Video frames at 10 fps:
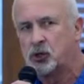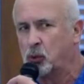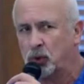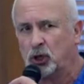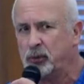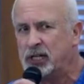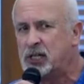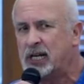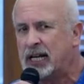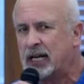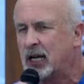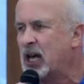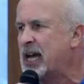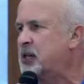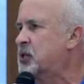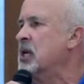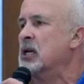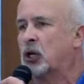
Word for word: so Bloomington had lights,